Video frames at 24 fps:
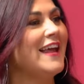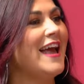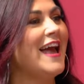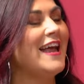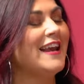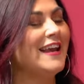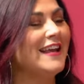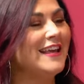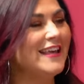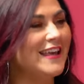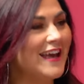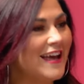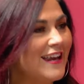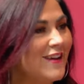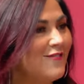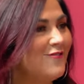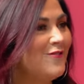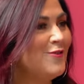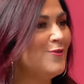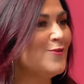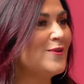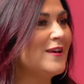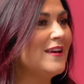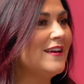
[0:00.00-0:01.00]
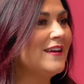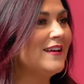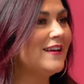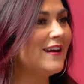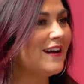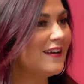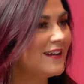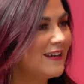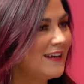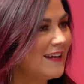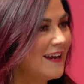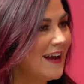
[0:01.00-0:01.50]
And again, if you can
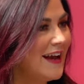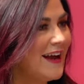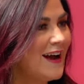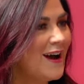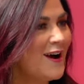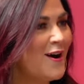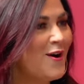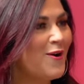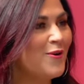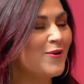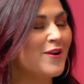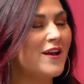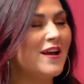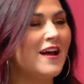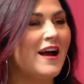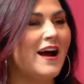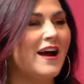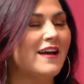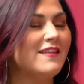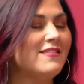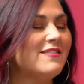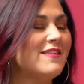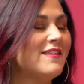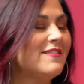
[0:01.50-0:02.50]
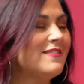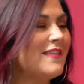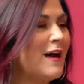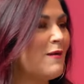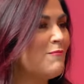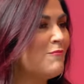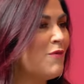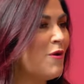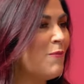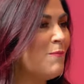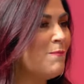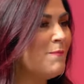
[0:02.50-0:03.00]
gut it out, I think
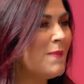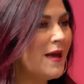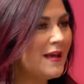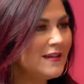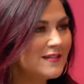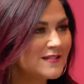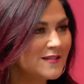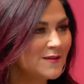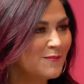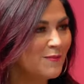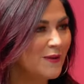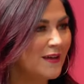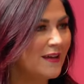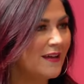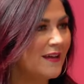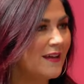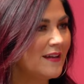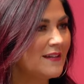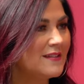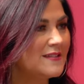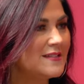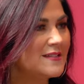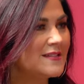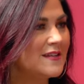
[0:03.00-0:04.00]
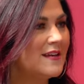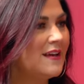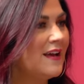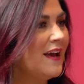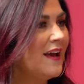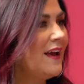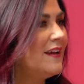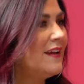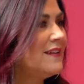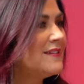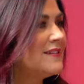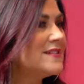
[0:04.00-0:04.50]
that momentum hits
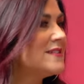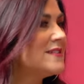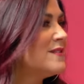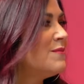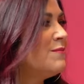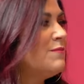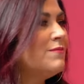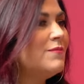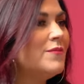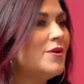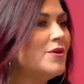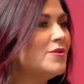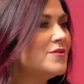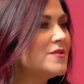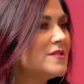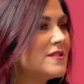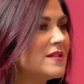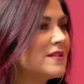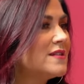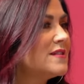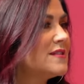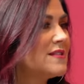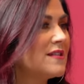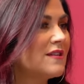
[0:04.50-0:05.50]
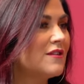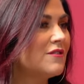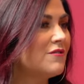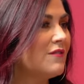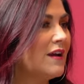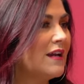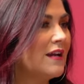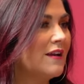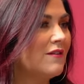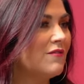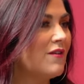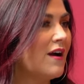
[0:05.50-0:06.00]
and it's the most
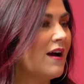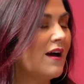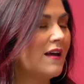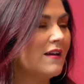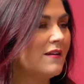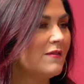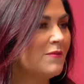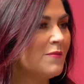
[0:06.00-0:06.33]
exhilarating ride.